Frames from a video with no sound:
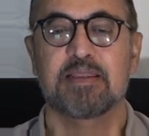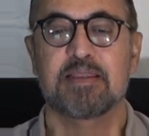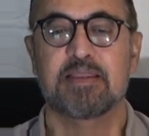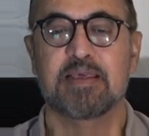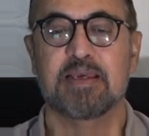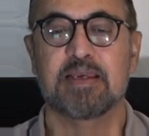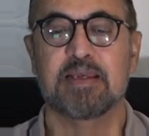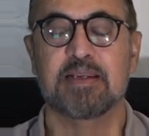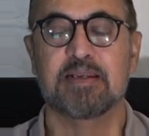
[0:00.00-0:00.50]

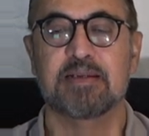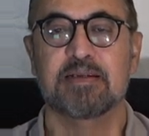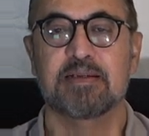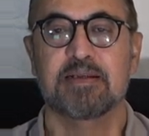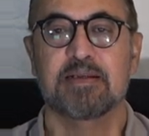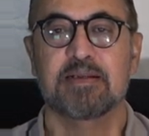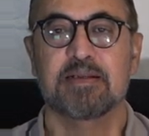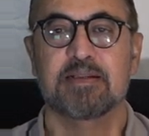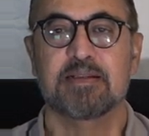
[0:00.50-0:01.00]
then
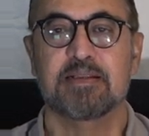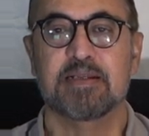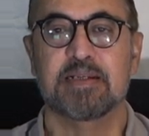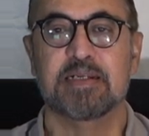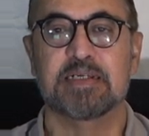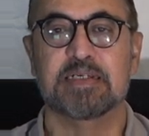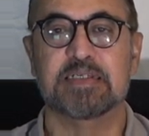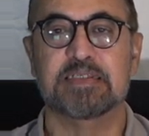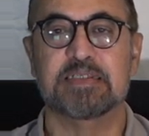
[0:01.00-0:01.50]
there
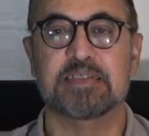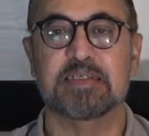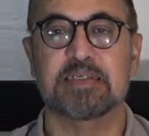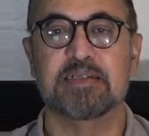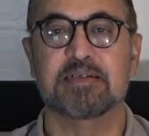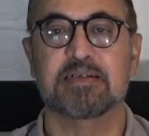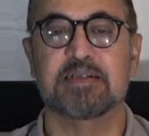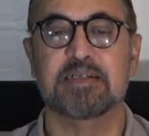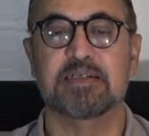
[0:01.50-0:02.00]
is
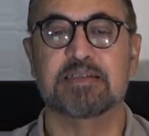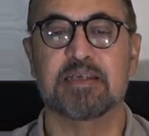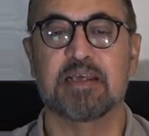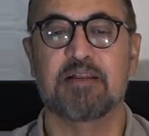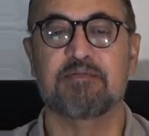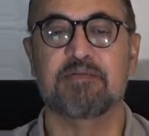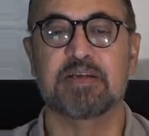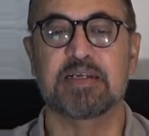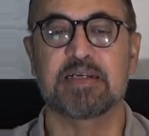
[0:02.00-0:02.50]
increased
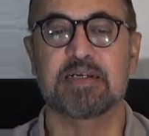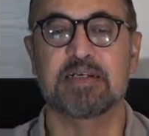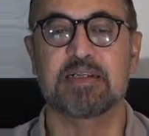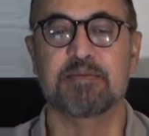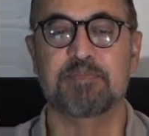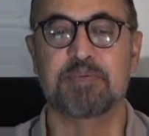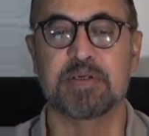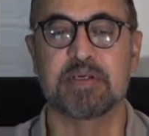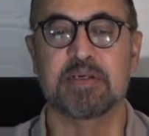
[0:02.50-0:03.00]

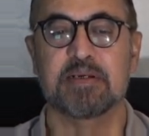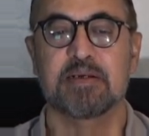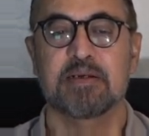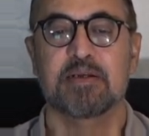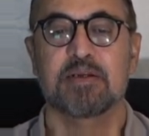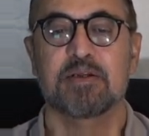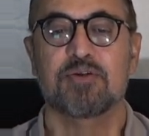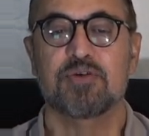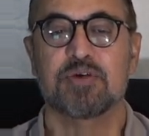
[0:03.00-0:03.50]
LV-EDP.
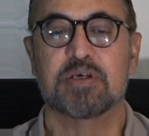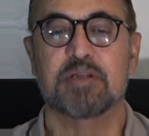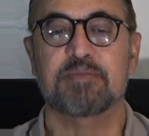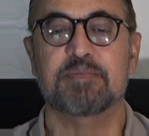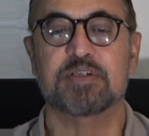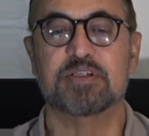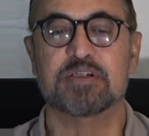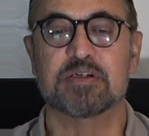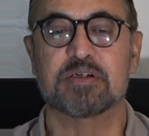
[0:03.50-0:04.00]
You can
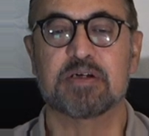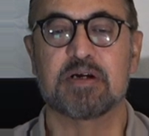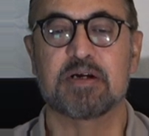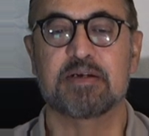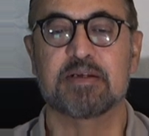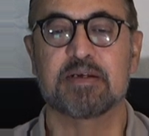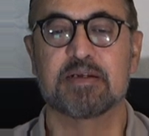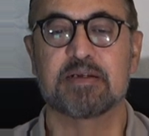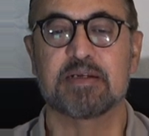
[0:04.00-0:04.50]
measure
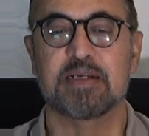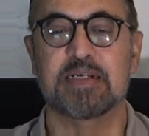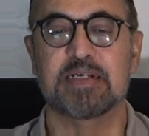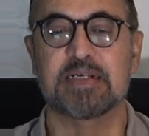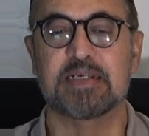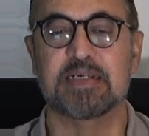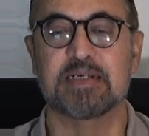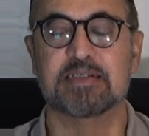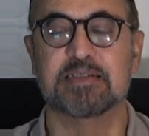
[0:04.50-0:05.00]
cardiac
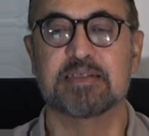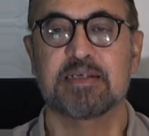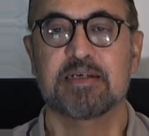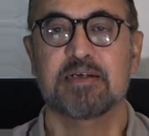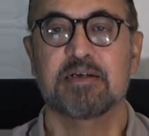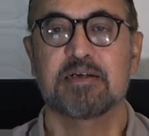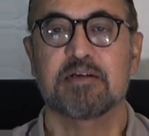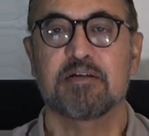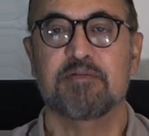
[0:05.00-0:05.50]
index.
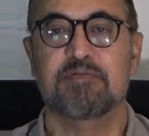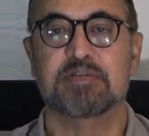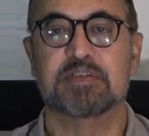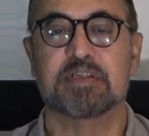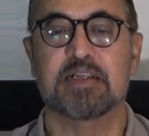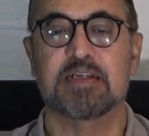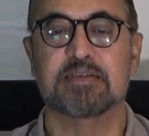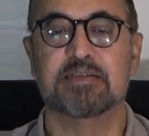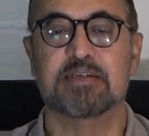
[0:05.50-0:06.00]
If
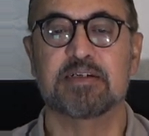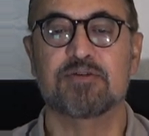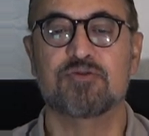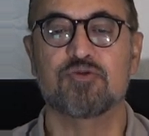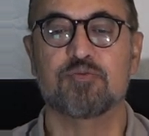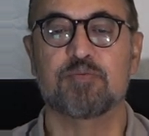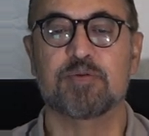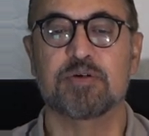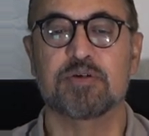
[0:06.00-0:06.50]
it's less than
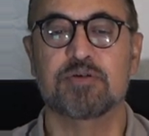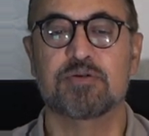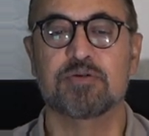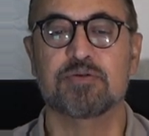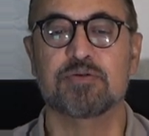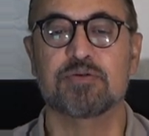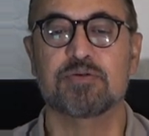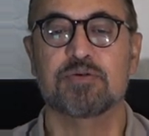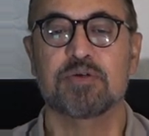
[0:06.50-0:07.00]

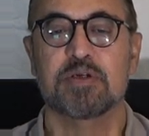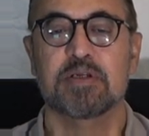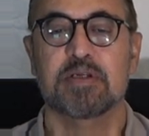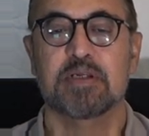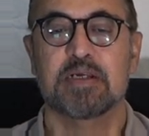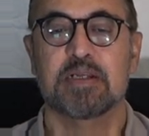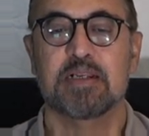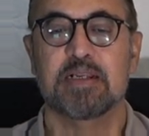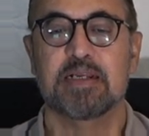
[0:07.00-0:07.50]
2.2
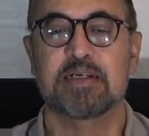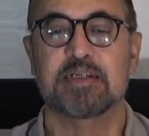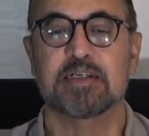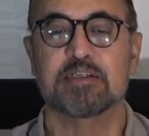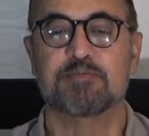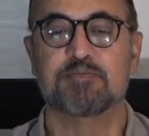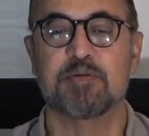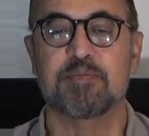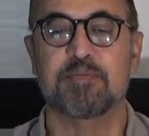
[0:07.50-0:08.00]

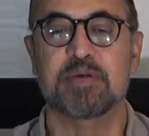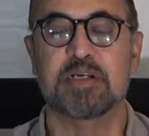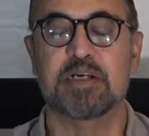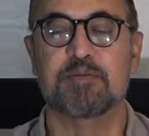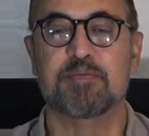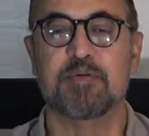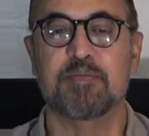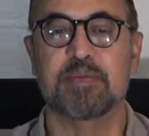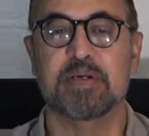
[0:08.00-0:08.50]
liters per
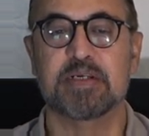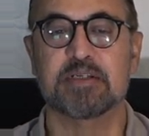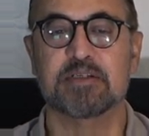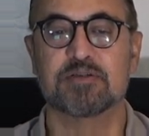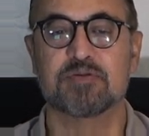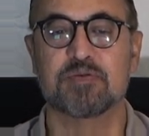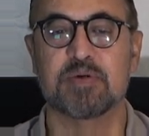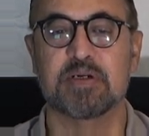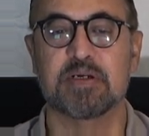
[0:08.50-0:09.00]
minute per meter
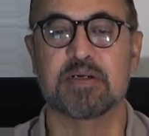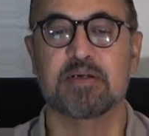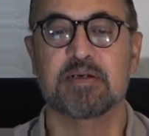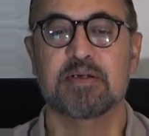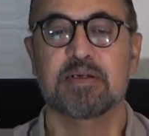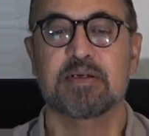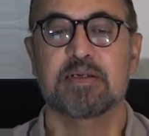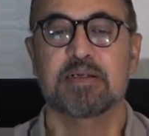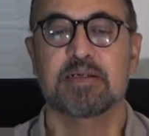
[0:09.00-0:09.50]
square,
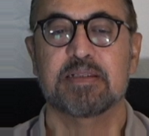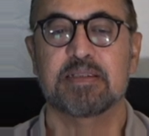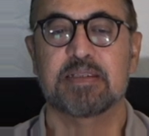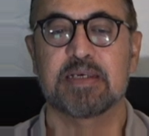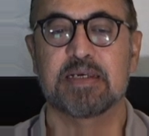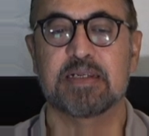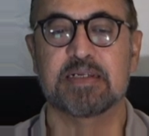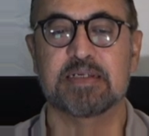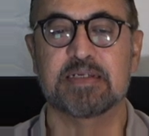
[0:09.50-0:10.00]

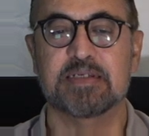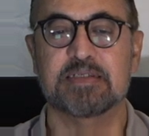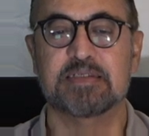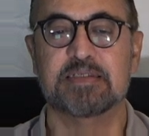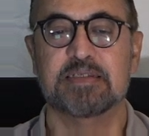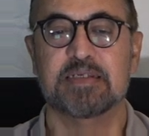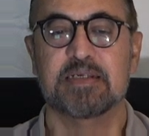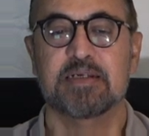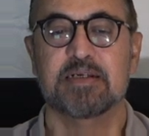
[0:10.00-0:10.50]
there
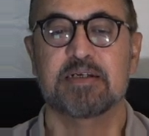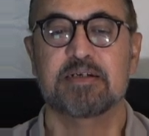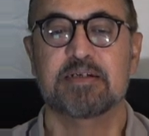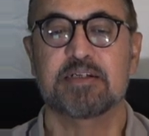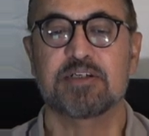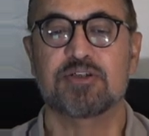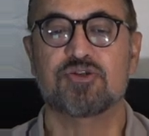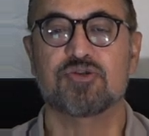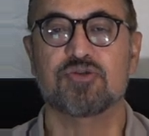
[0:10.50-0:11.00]
is
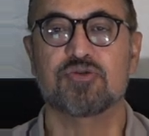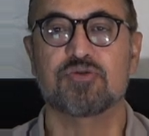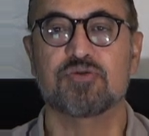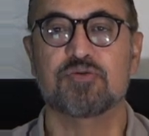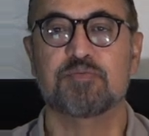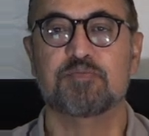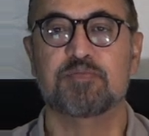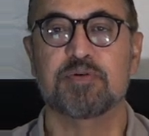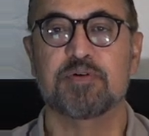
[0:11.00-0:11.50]

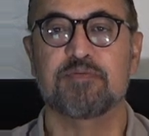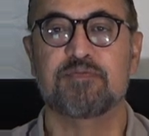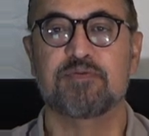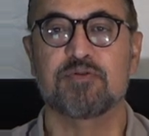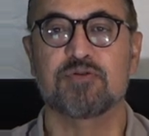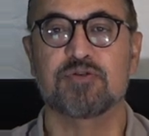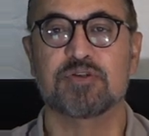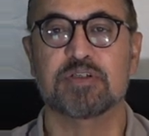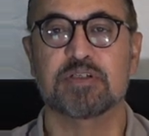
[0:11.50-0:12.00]
tissue
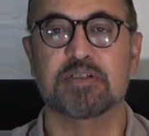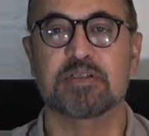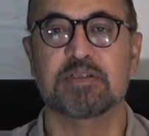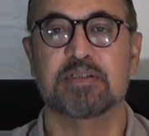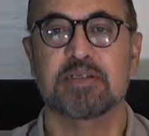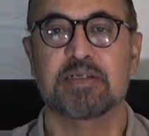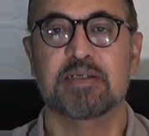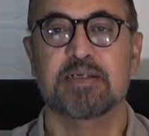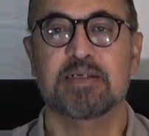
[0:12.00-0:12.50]

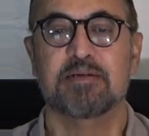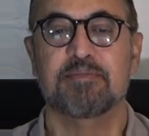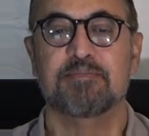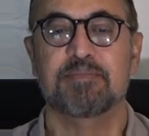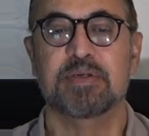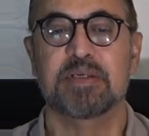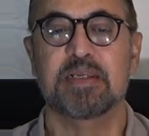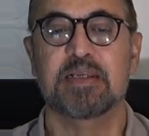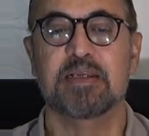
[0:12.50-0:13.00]
perfusion
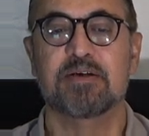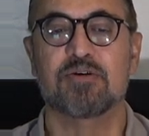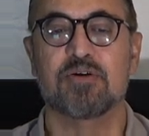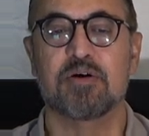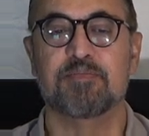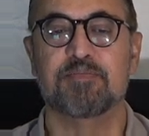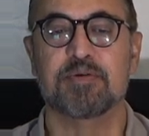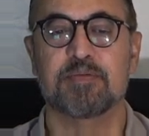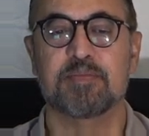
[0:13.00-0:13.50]
being
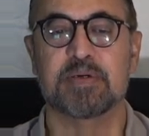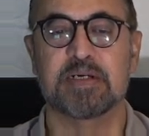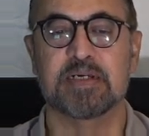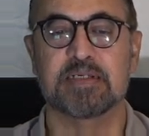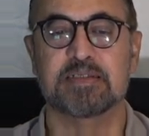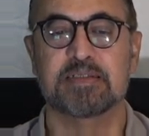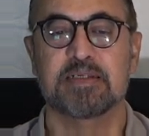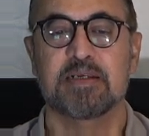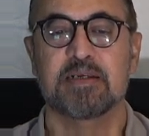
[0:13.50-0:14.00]

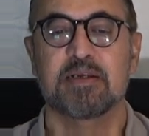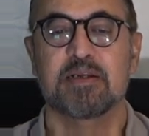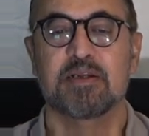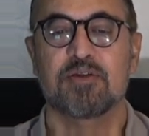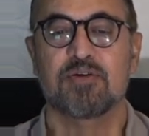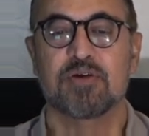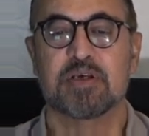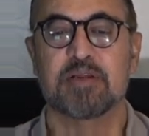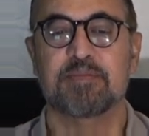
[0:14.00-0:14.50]
compromised.
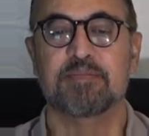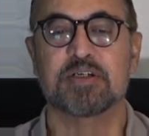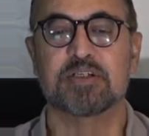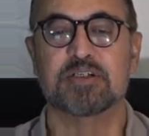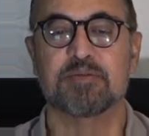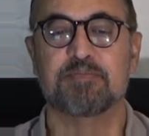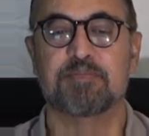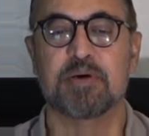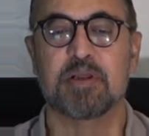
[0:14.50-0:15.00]
You can
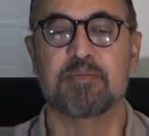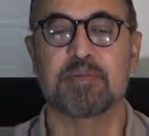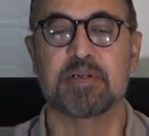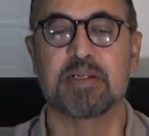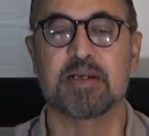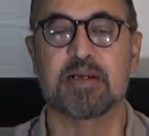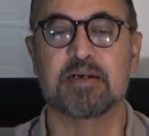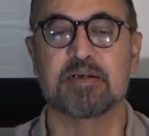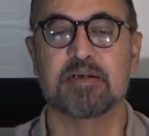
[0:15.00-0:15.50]
measure
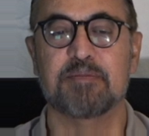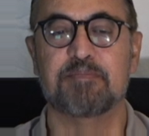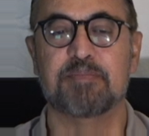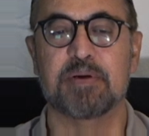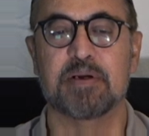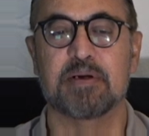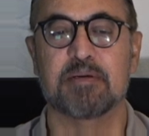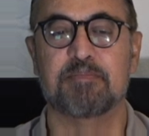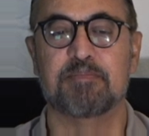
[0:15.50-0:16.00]
pulmonary artery
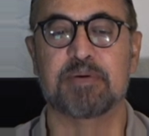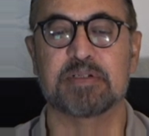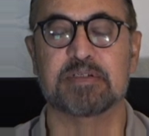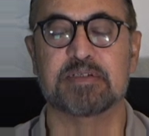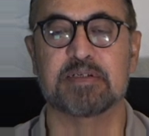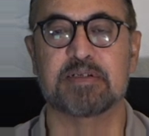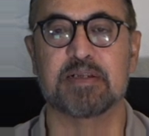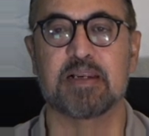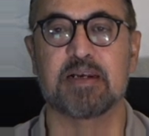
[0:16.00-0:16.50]

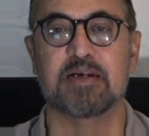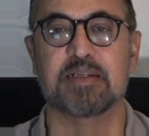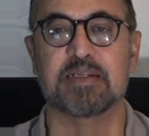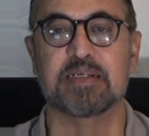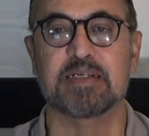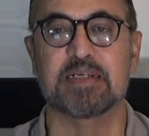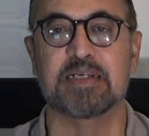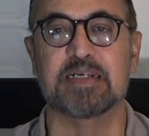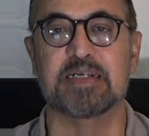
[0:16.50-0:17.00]

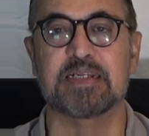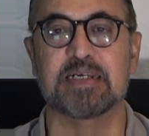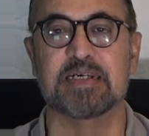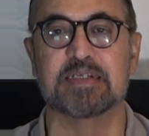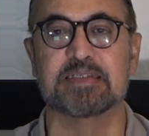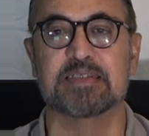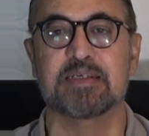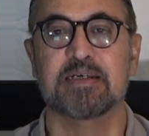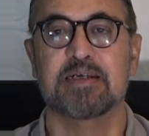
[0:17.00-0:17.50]
pulsatility
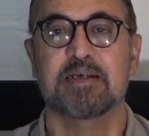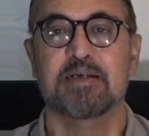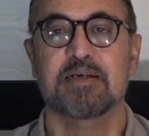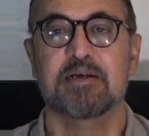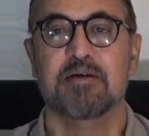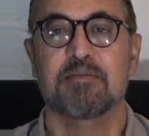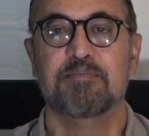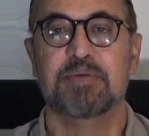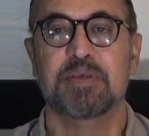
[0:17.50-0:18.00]
index,
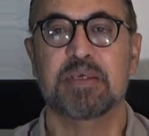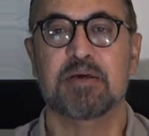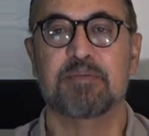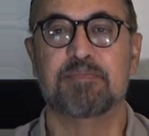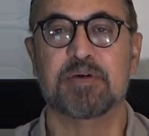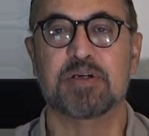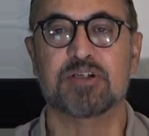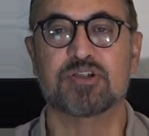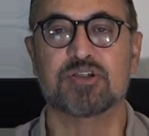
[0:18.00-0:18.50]
PA
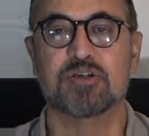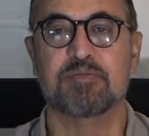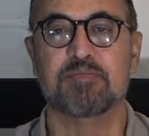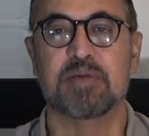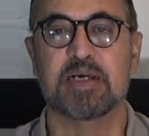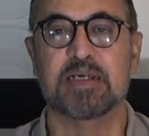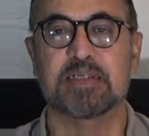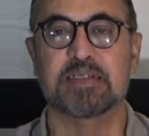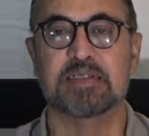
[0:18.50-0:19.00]
pressure
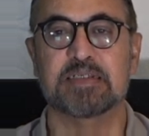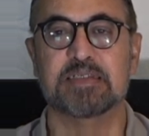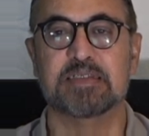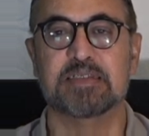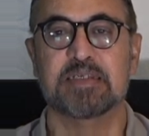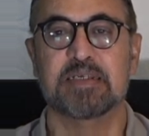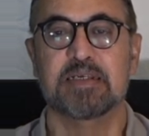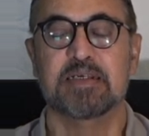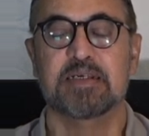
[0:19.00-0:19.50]

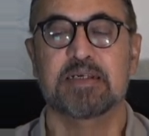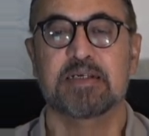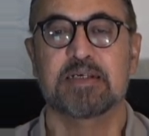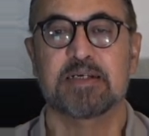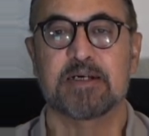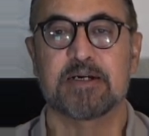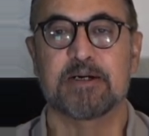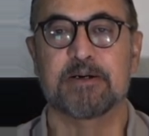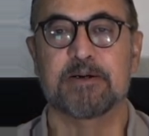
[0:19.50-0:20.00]
minus
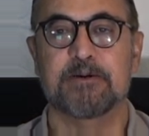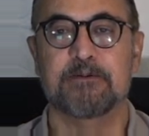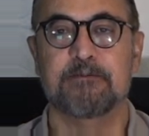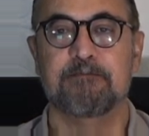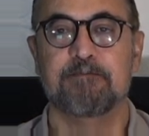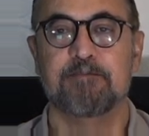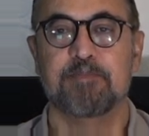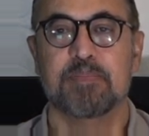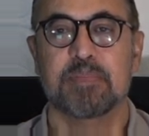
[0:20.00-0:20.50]

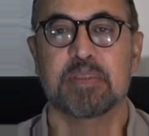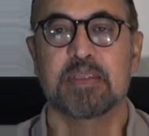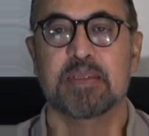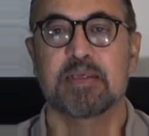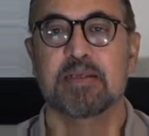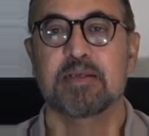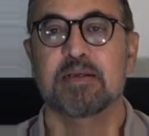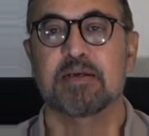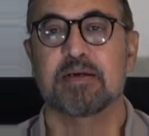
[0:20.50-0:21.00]

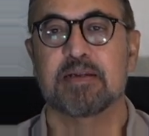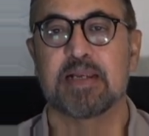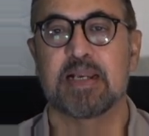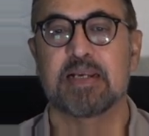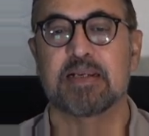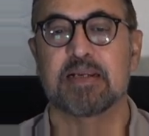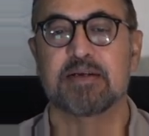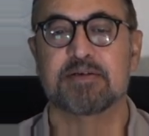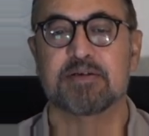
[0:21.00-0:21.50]

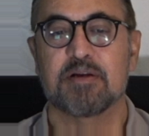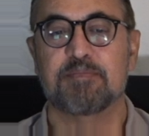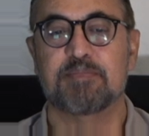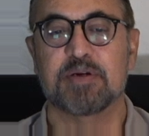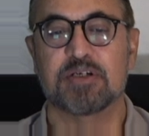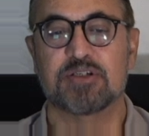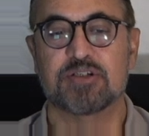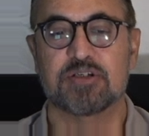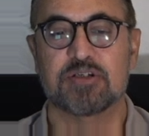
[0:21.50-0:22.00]
right atrial
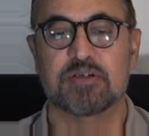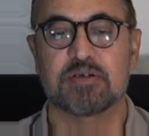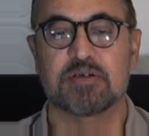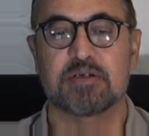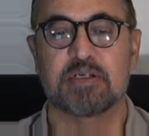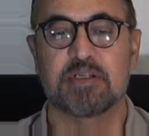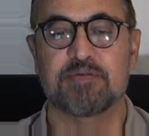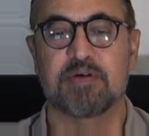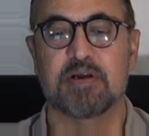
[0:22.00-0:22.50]
pressure
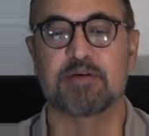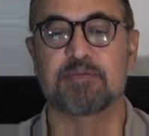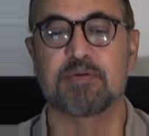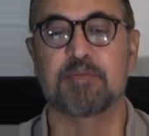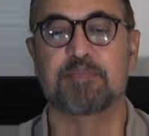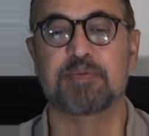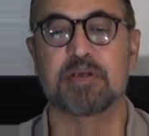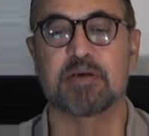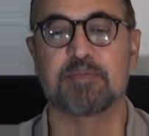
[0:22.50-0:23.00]
divided by
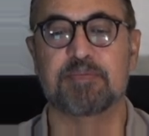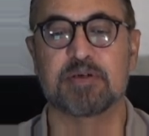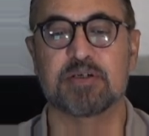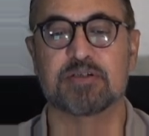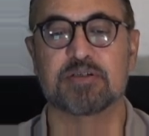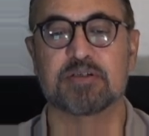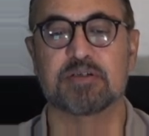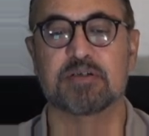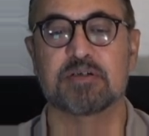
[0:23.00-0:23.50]
PA
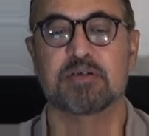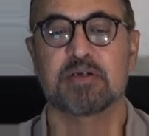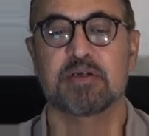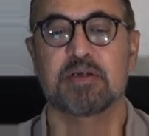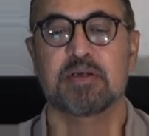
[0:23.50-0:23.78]
pressure,